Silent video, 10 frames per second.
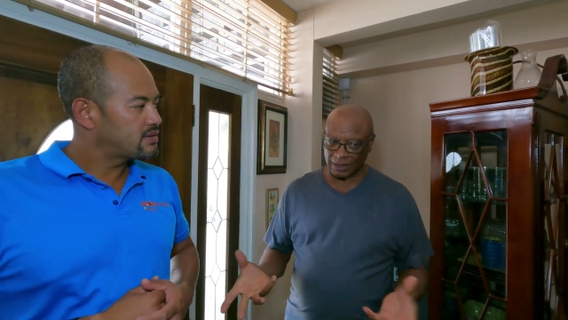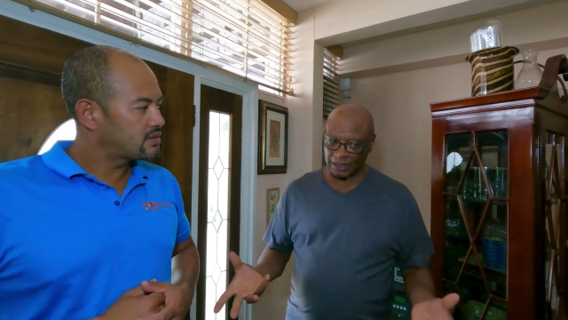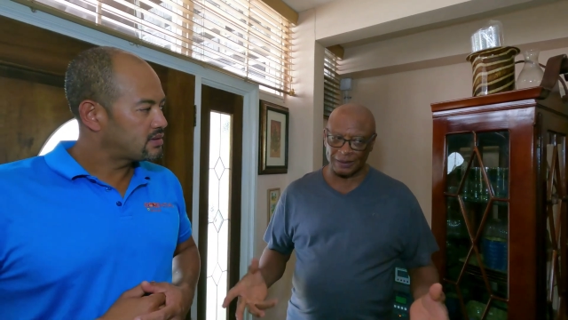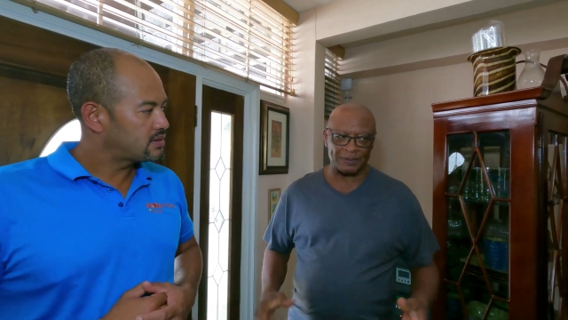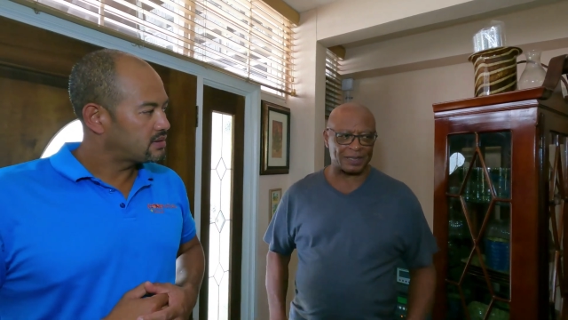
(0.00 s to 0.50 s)

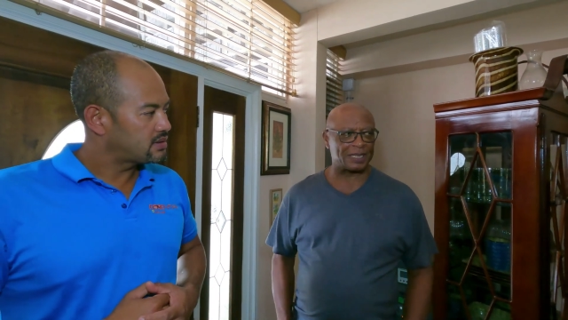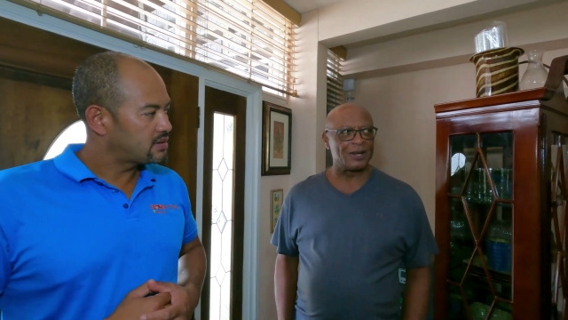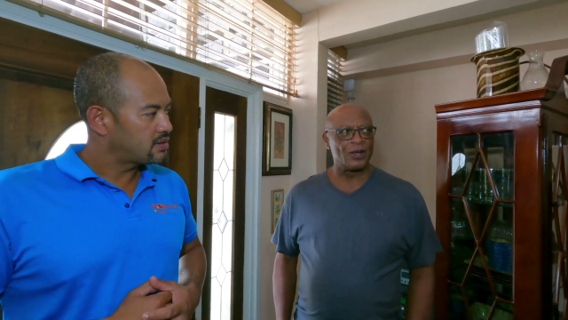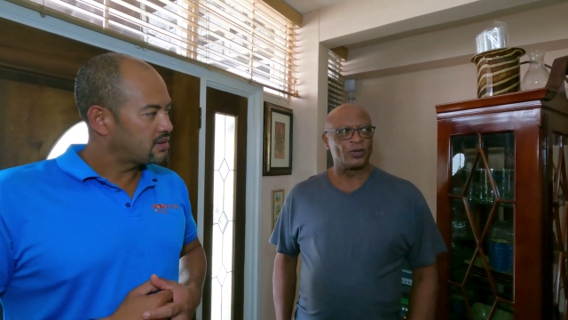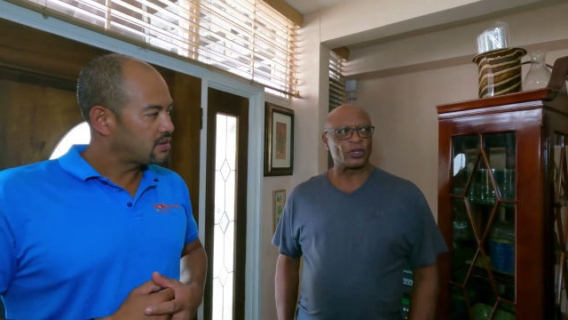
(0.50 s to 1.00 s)
Speaker 1: helps.
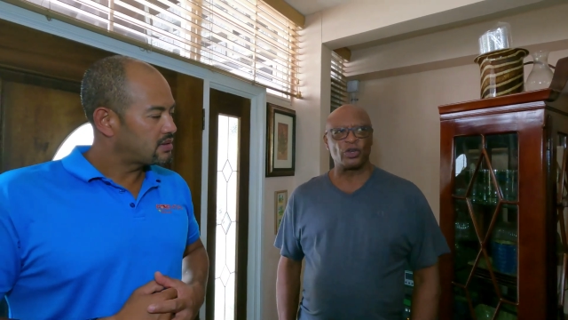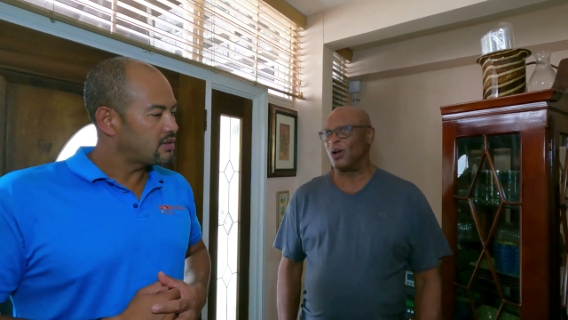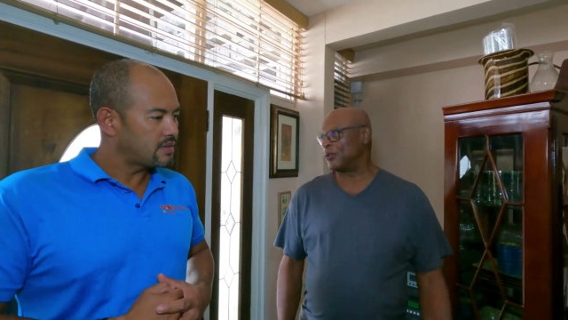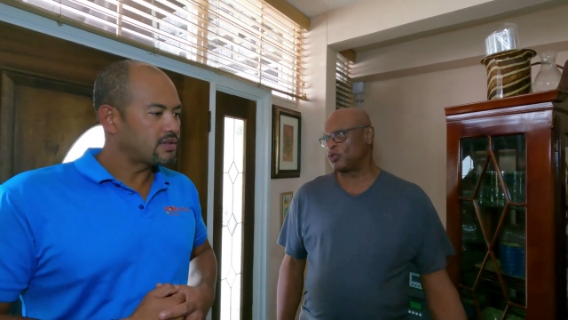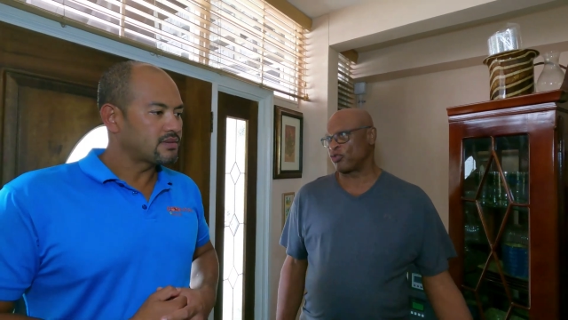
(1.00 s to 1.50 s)
So you
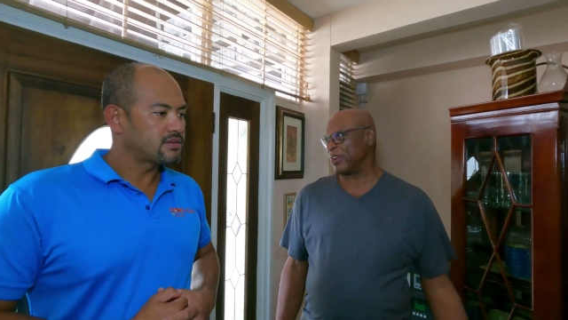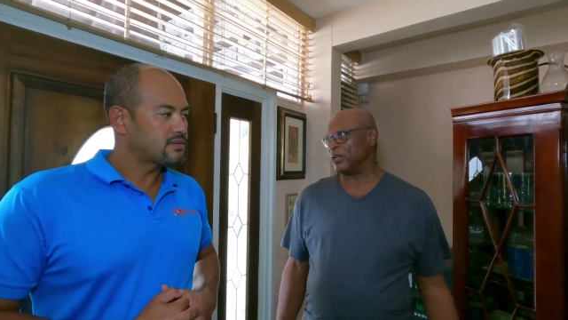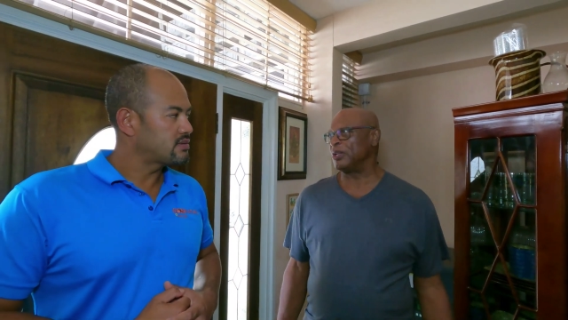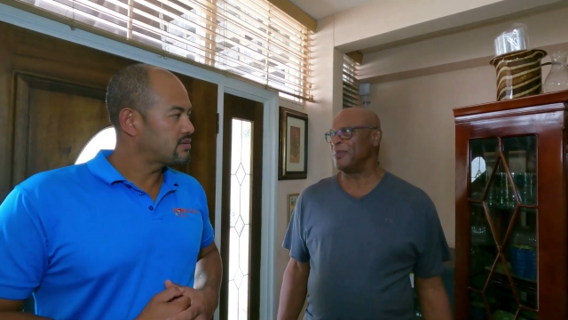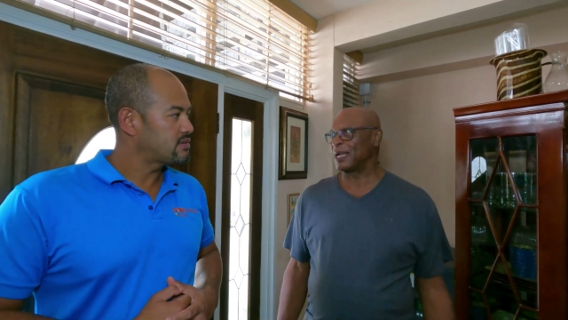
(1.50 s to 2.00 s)
don't drain
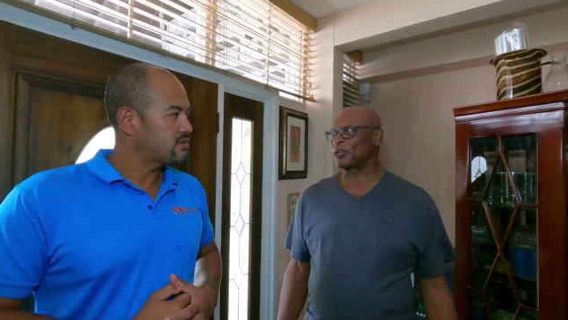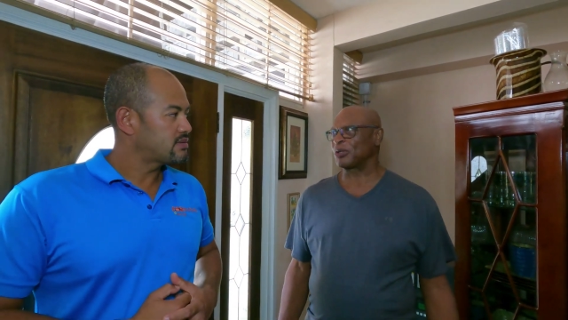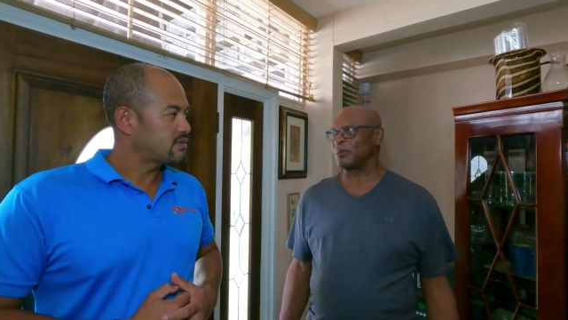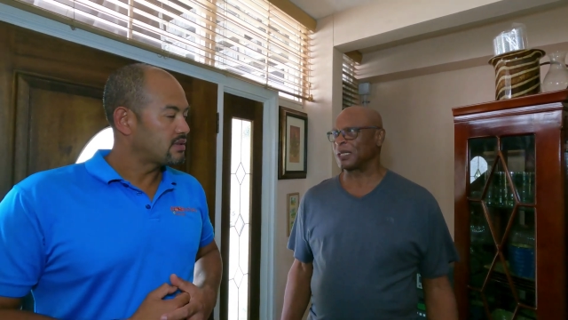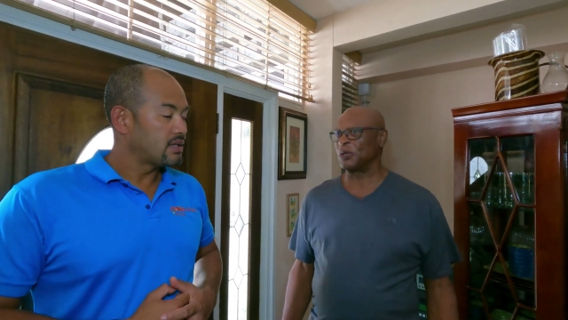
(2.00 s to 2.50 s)
on the
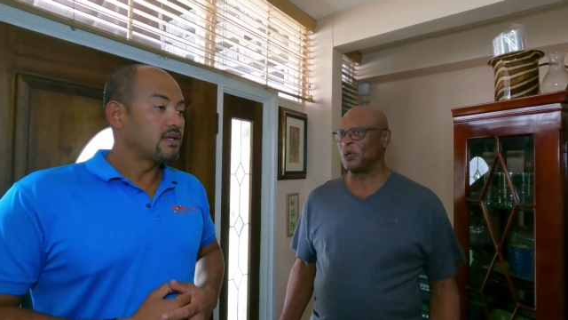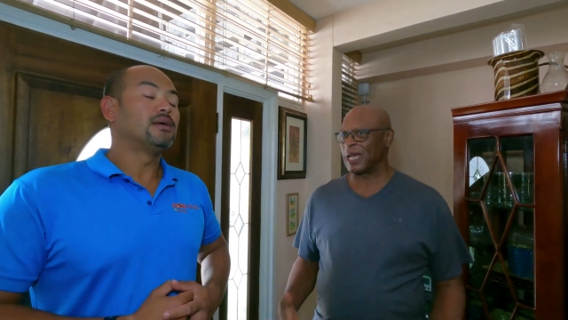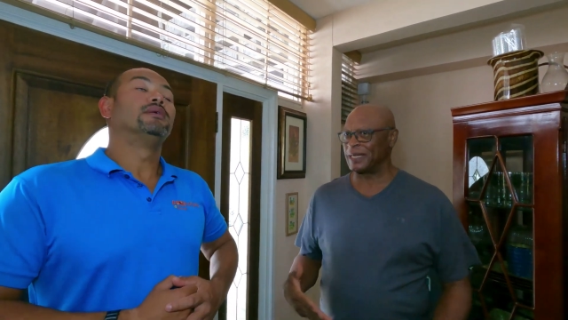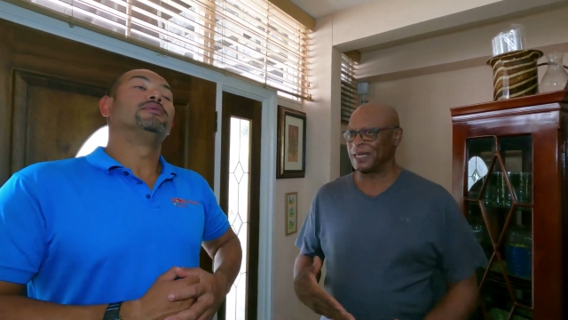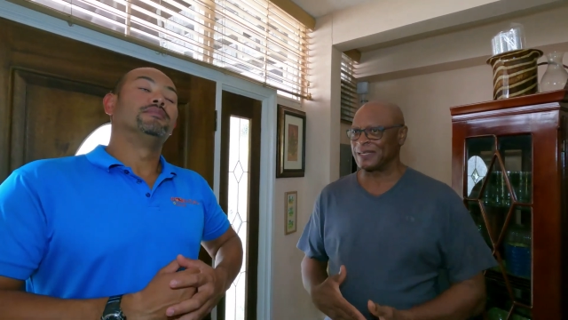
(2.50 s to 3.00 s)
battery. Because the whole
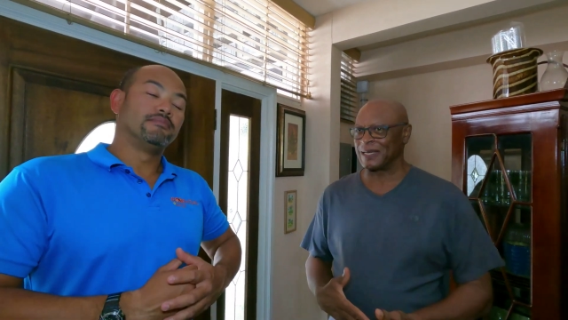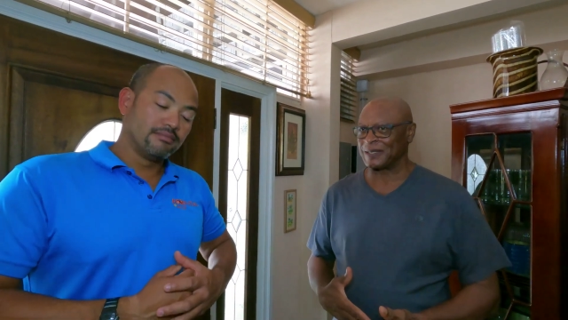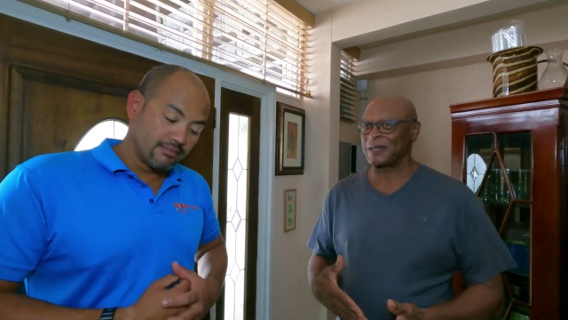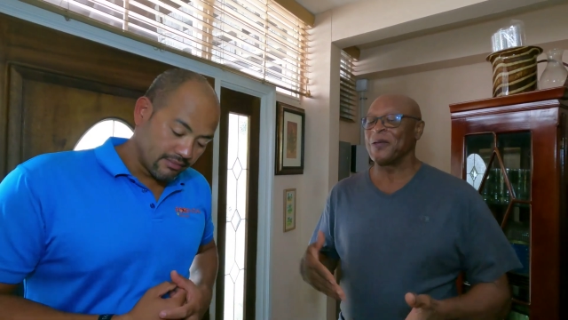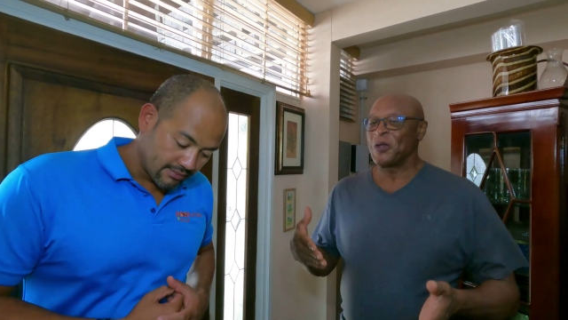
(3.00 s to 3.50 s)
idea is
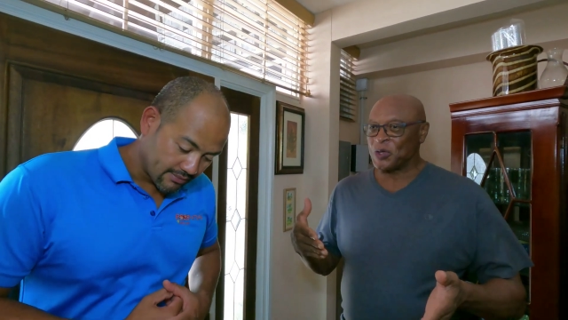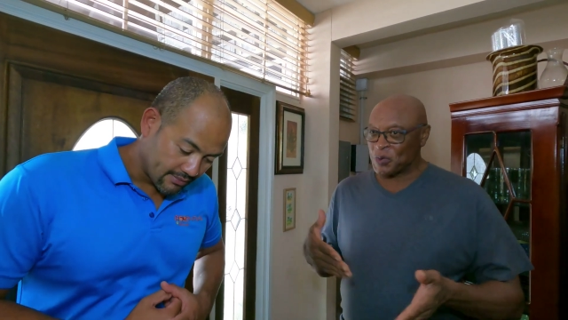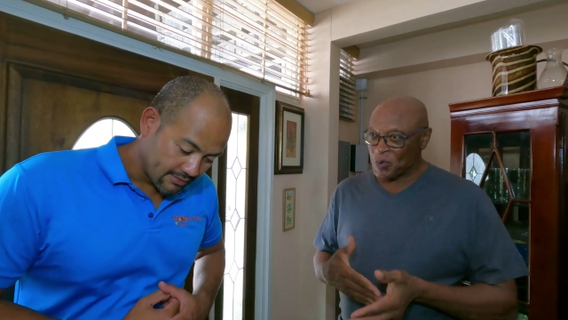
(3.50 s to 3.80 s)
that you